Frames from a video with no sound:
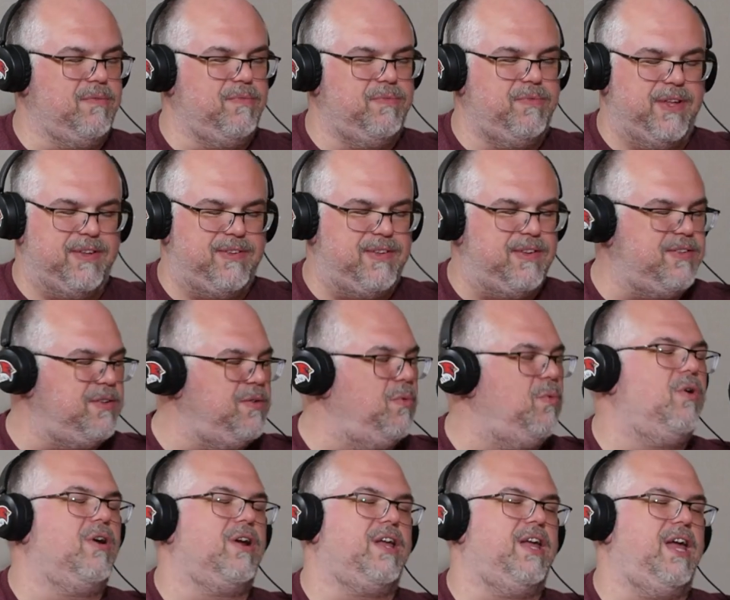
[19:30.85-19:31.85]
this isn't
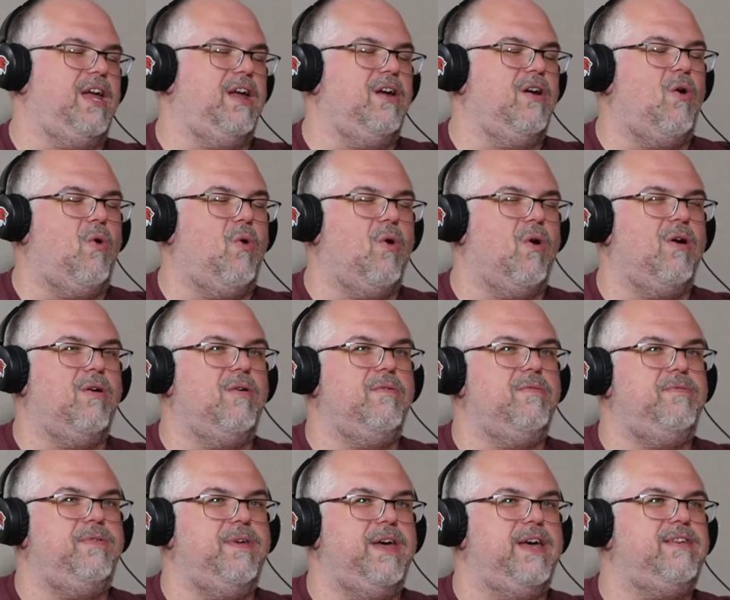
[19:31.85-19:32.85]
working, or
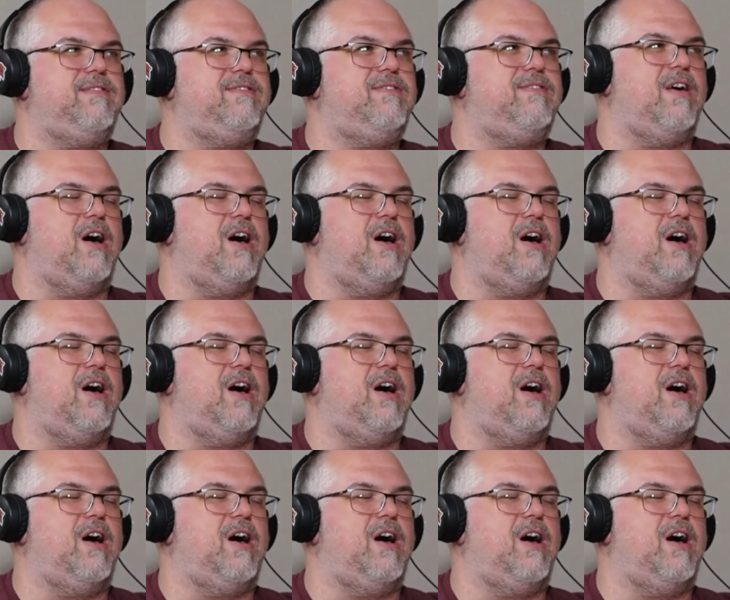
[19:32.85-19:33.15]
this,